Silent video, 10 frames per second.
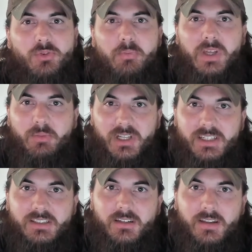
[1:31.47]

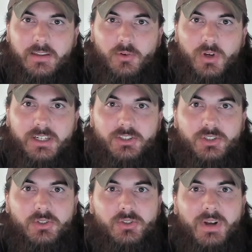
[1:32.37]
minimalist leather running
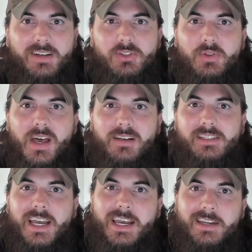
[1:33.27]
shoes around
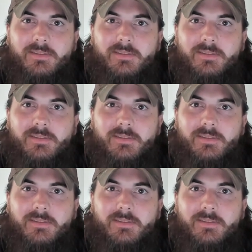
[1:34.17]
2008.